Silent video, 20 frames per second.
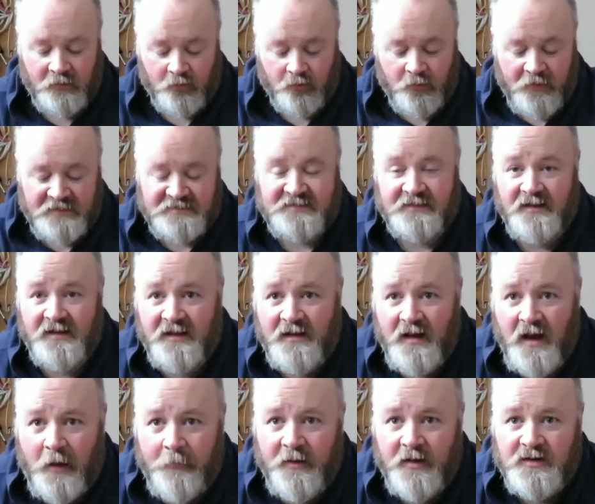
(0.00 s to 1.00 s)
recently
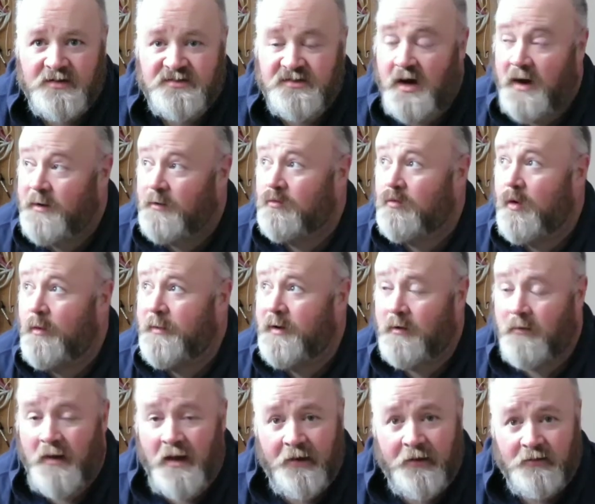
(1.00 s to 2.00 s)
I've been just kind of roaming
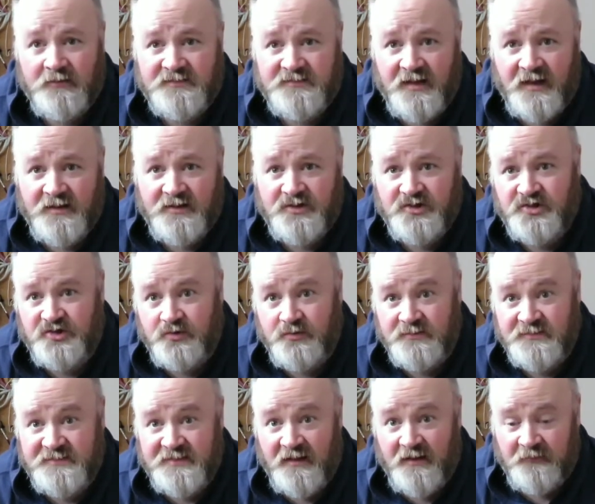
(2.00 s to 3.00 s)
around outside just
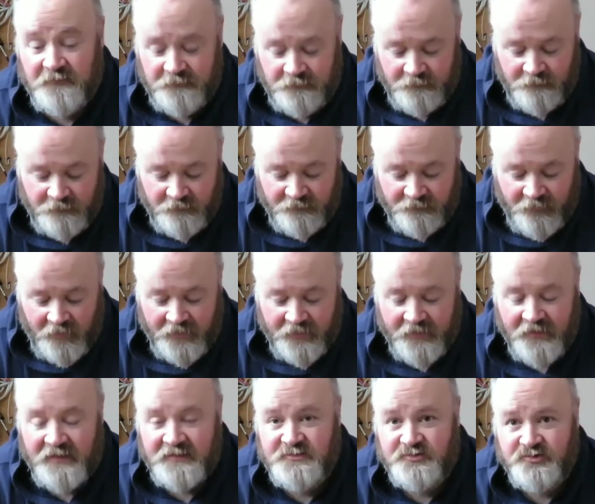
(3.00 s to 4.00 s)
shooting stuff,
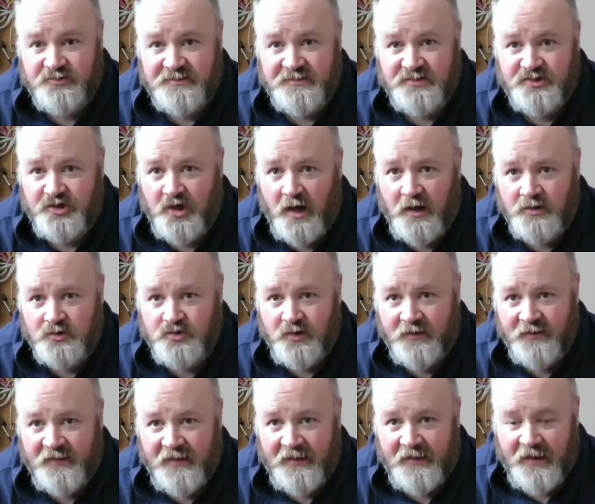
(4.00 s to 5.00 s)
finding an interesting shot,
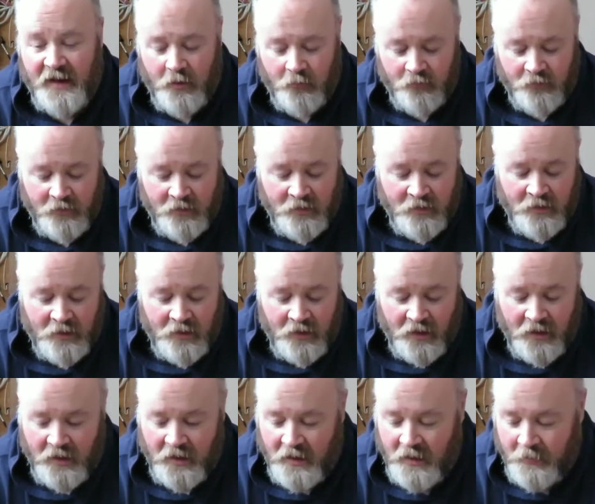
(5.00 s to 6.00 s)
try to take it out.
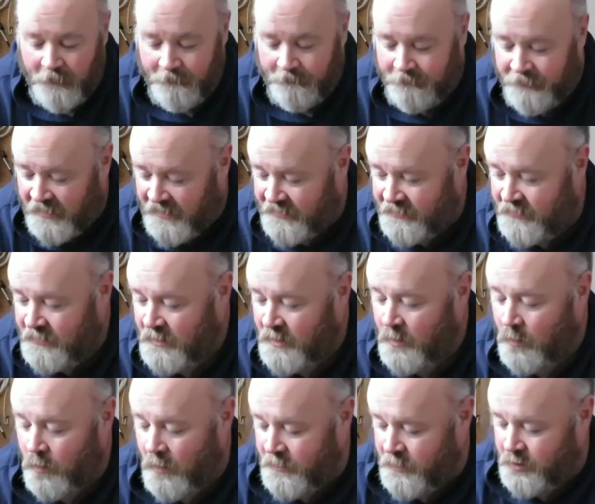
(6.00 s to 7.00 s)
But
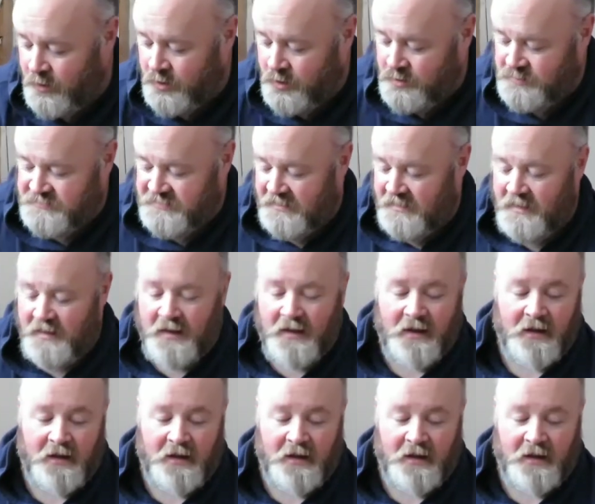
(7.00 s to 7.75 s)
when you're using